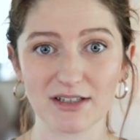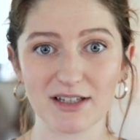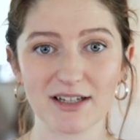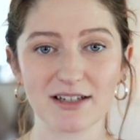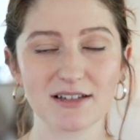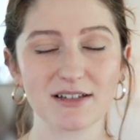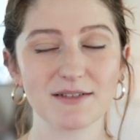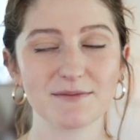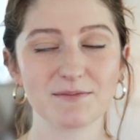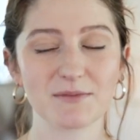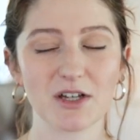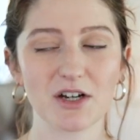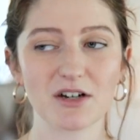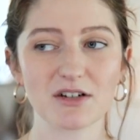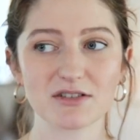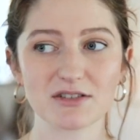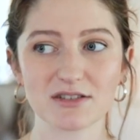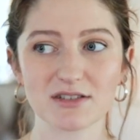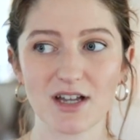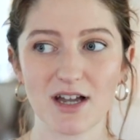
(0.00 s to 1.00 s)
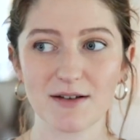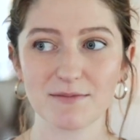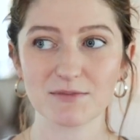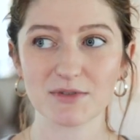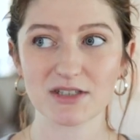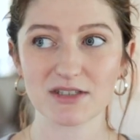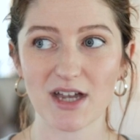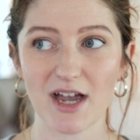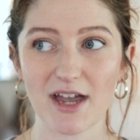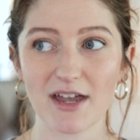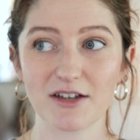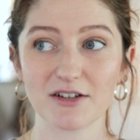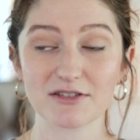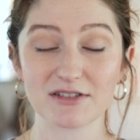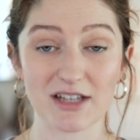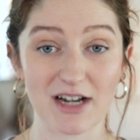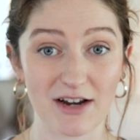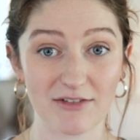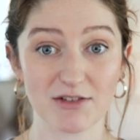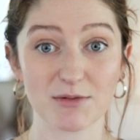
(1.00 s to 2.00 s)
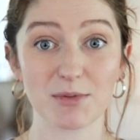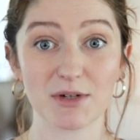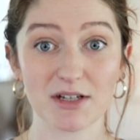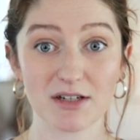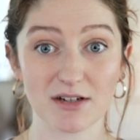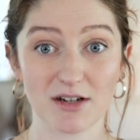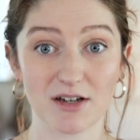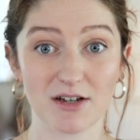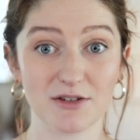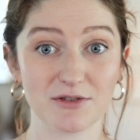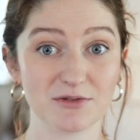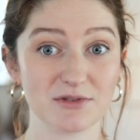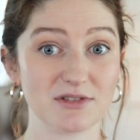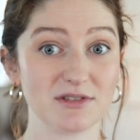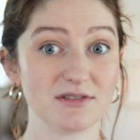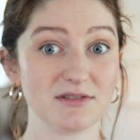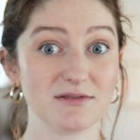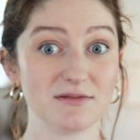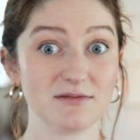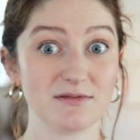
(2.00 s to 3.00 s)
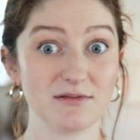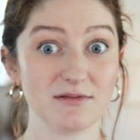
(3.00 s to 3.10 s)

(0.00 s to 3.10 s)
Like there's some styles that everybody knows